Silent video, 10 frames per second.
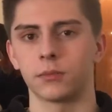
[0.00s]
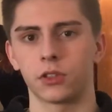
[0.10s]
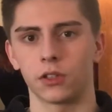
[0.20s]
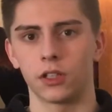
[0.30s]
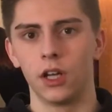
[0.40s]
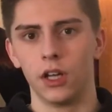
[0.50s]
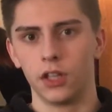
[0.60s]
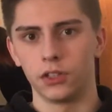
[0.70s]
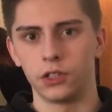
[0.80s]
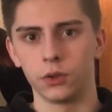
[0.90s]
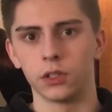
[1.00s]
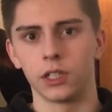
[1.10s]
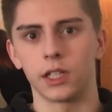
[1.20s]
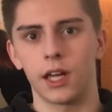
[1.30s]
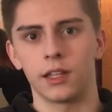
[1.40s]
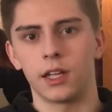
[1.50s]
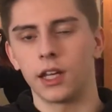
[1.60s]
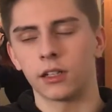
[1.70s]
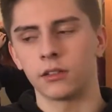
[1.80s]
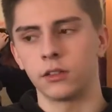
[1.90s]
So they're dueling, and then
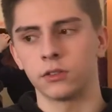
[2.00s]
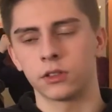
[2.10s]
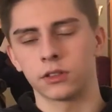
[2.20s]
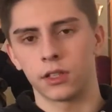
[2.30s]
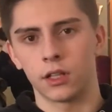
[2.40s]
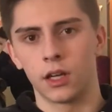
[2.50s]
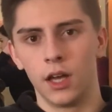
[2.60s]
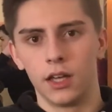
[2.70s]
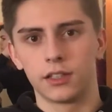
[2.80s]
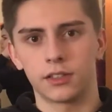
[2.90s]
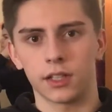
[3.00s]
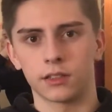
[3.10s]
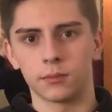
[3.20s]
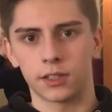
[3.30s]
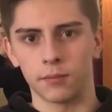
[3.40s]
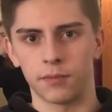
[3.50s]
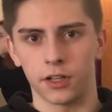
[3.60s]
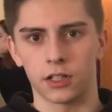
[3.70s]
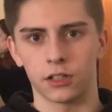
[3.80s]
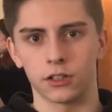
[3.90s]
Harry uses the Sectum
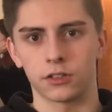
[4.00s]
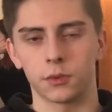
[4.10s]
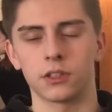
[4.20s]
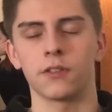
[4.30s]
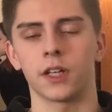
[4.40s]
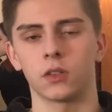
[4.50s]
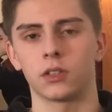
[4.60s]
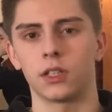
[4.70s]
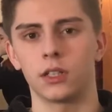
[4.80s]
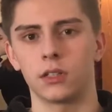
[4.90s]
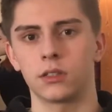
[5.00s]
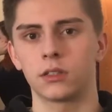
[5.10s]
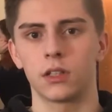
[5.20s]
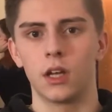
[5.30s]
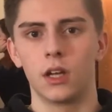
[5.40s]
Sempra curse, which he found in his